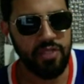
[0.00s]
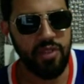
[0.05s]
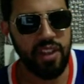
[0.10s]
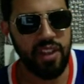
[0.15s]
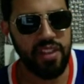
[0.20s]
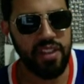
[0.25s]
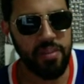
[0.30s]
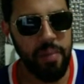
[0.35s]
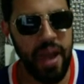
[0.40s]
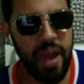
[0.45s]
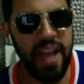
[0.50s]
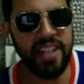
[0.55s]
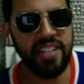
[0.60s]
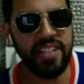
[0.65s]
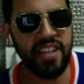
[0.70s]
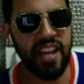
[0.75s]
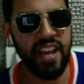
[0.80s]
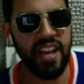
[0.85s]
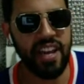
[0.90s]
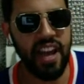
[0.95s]
you like the match,
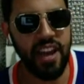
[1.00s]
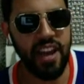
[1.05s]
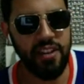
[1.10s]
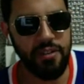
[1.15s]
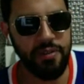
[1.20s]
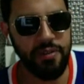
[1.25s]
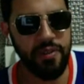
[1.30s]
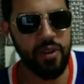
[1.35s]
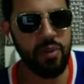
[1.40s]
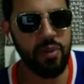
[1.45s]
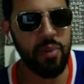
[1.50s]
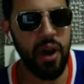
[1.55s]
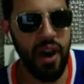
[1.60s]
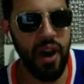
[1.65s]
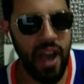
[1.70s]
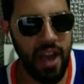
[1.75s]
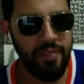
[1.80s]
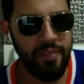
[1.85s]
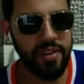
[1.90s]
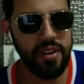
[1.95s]
and how do you feel about
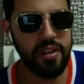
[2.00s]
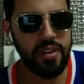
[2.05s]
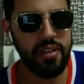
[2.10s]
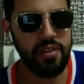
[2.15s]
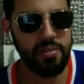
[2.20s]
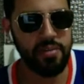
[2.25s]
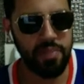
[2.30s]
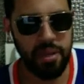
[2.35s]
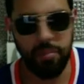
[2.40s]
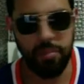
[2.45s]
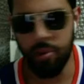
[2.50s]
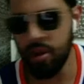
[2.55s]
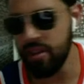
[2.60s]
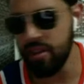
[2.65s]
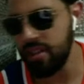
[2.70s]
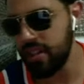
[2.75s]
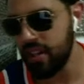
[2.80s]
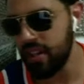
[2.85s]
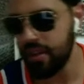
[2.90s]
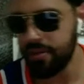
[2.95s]
Havoc being part of
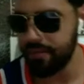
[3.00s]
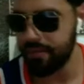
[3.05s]
Decay?